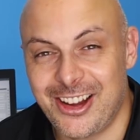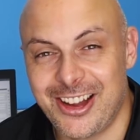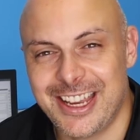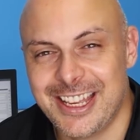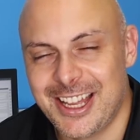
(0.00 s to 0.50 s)

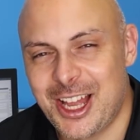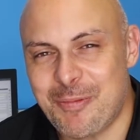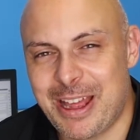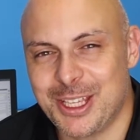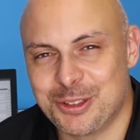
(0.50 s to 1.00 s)
Hi, I'm
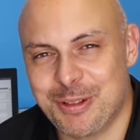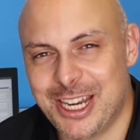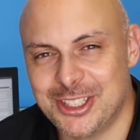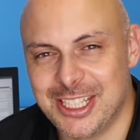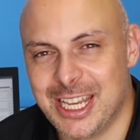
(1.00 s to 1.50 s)
Alex from
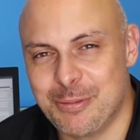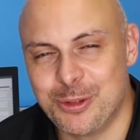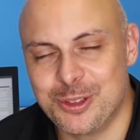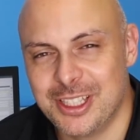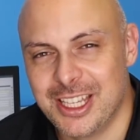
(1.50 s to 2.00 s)
HD
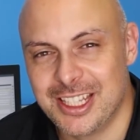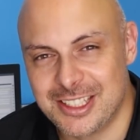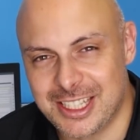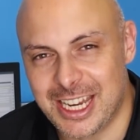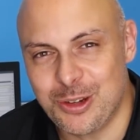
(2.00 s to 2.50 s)
Labels, and
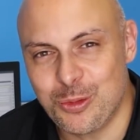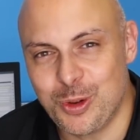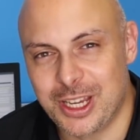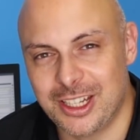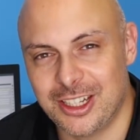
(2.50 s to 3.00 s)
today we're
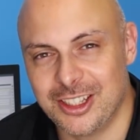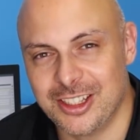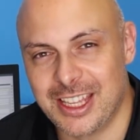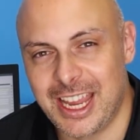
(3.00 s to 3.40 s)
going to look at the